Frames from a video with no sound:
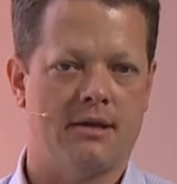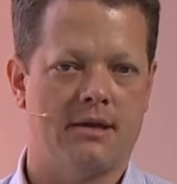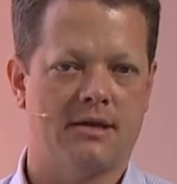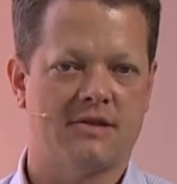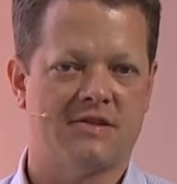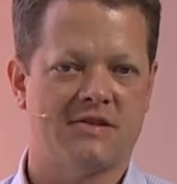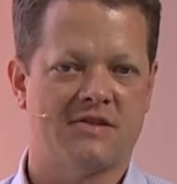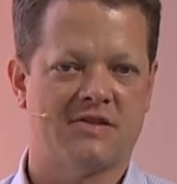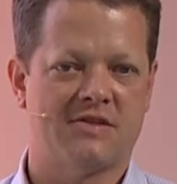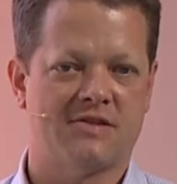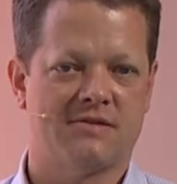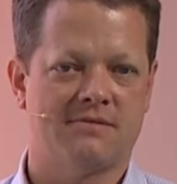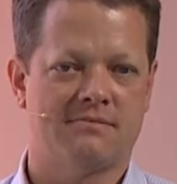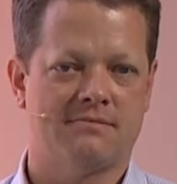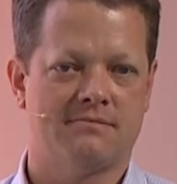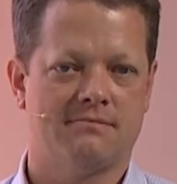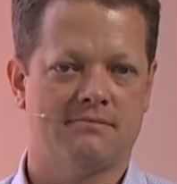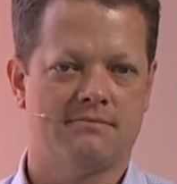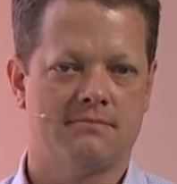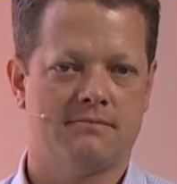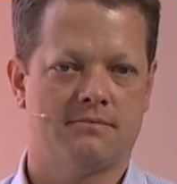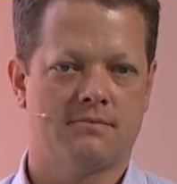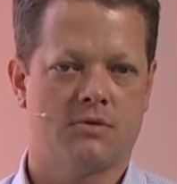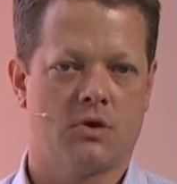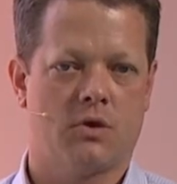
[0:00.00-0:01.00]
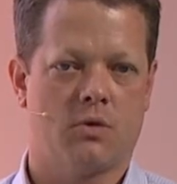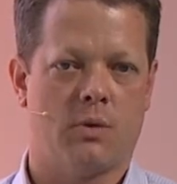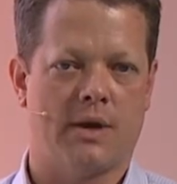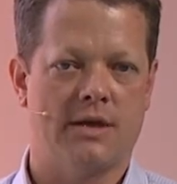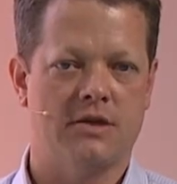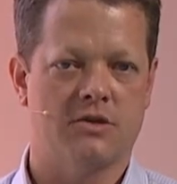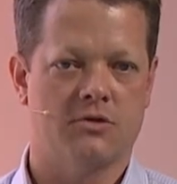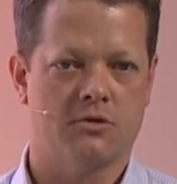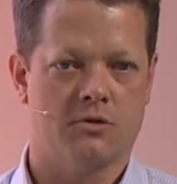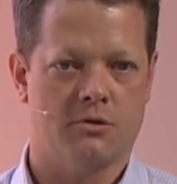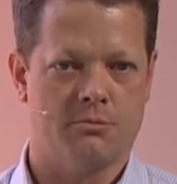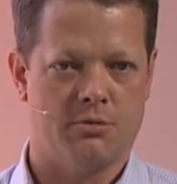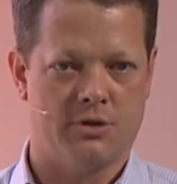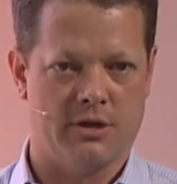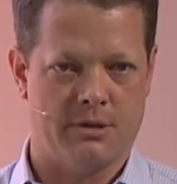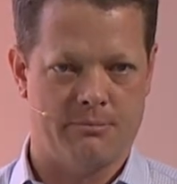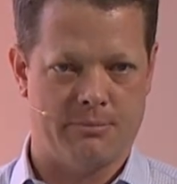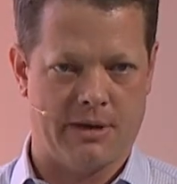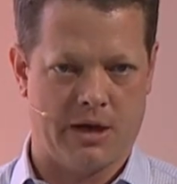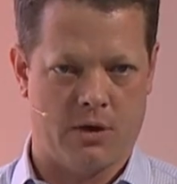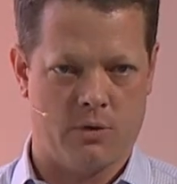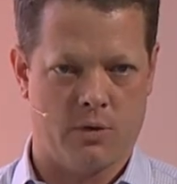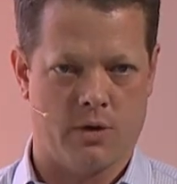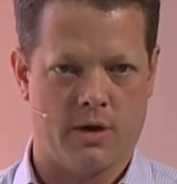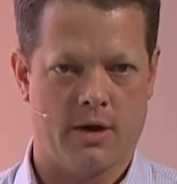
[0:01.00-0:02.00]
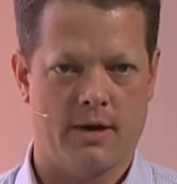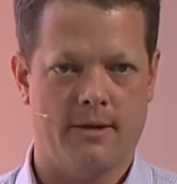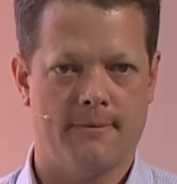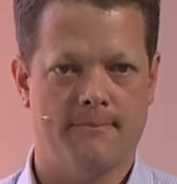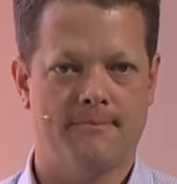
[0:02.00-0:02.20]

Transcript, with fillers: it's quite doable in BigQuery.